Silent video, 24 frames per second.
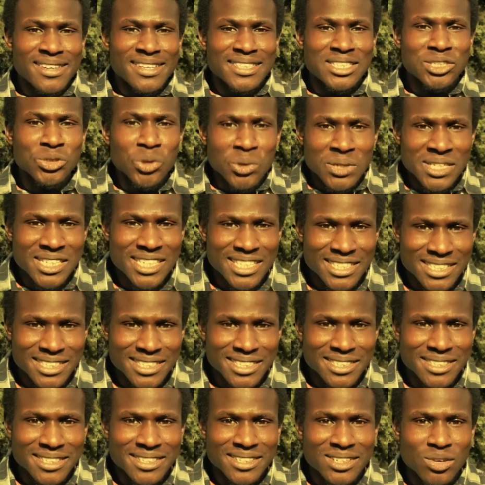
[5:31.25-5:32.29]

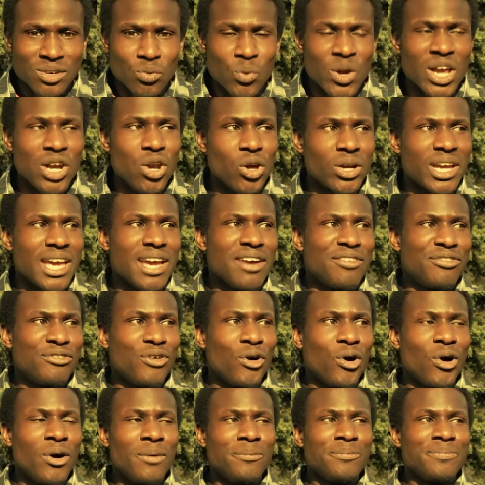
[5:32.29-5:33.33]
sources. We're looking
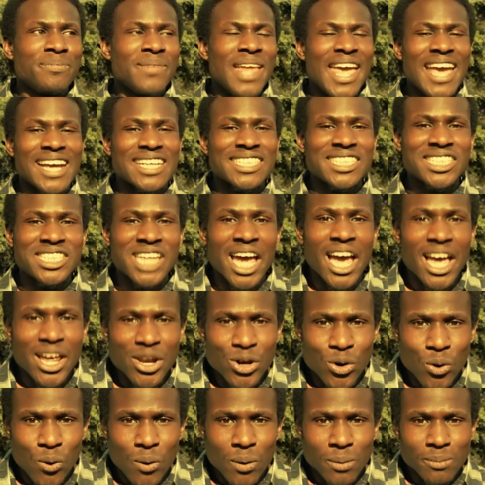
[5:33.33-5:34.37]
for
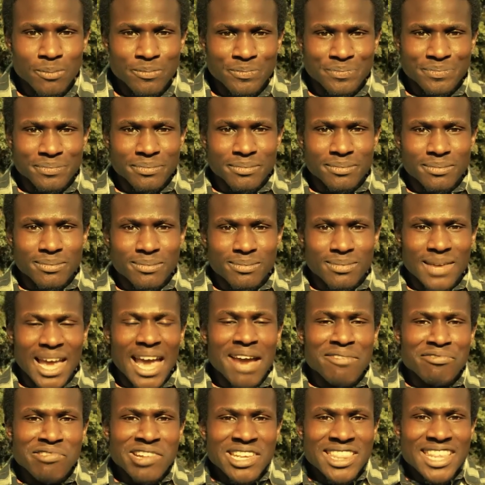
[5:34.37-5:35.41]
external.
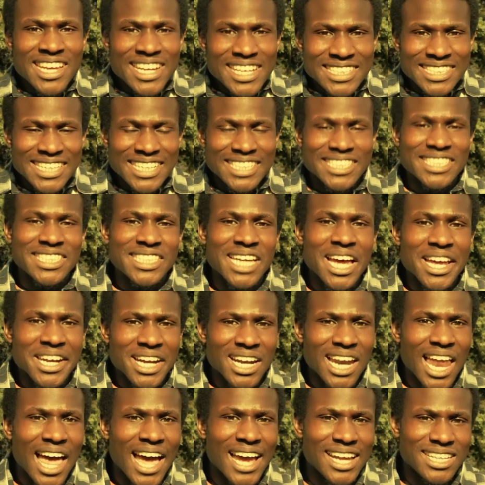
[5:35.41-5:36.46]
Everything is
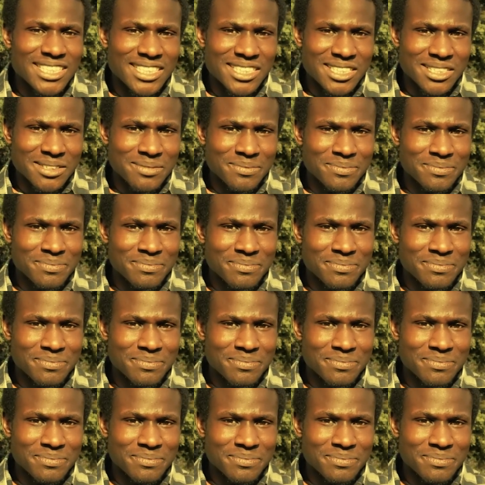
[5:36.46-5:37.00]
externalized.